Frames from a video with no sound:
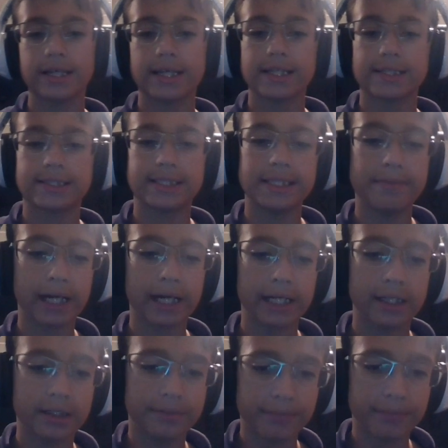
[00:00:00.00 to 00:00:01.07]
See,
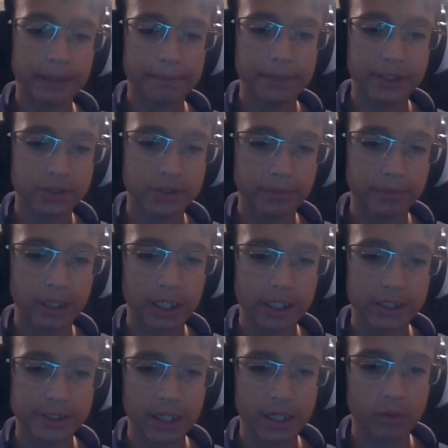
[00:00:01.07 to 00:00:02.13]
my, my Pixelmon
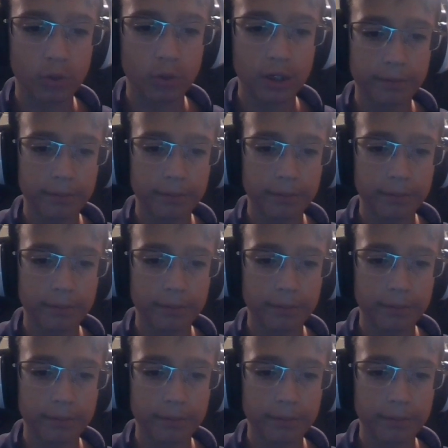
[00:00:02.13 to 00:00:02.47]
is at 1,